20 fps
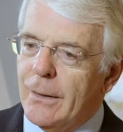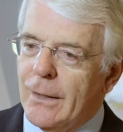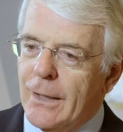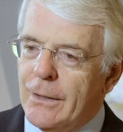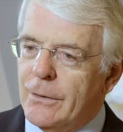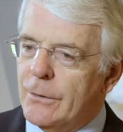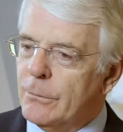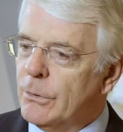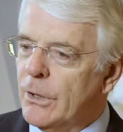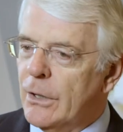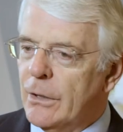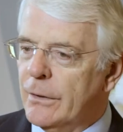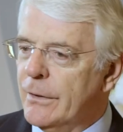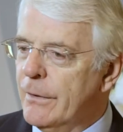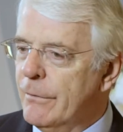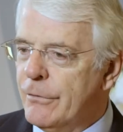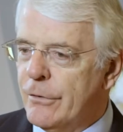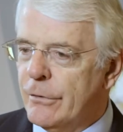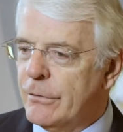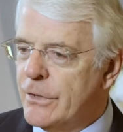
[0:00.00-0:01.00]
in the world.
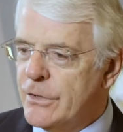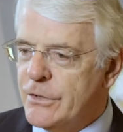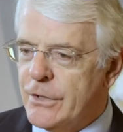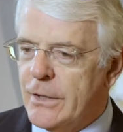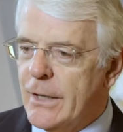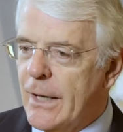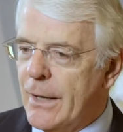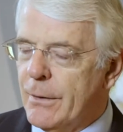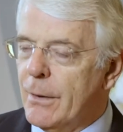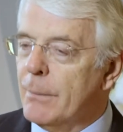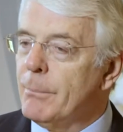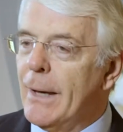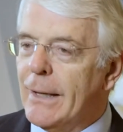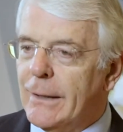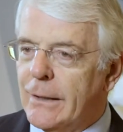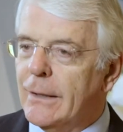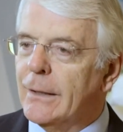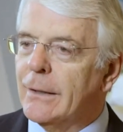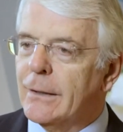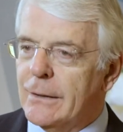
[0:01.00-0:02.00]
If there is another
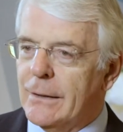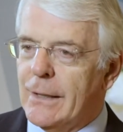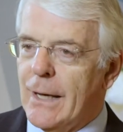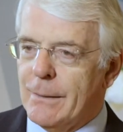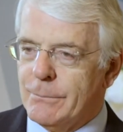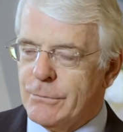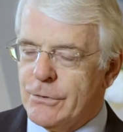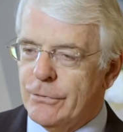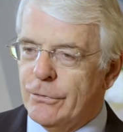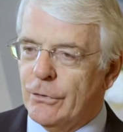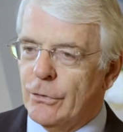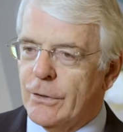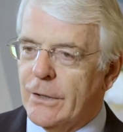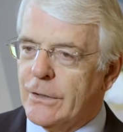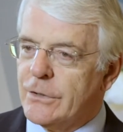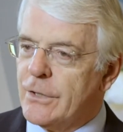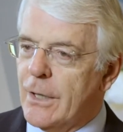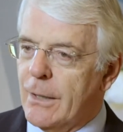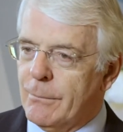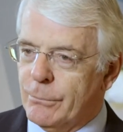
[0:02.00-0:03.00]
banking collapse, for
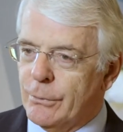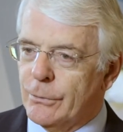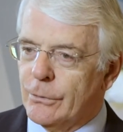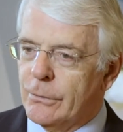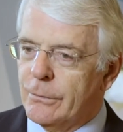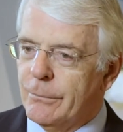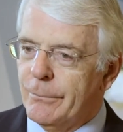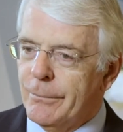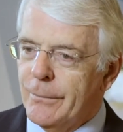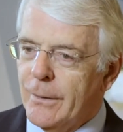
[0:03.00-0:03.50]
example,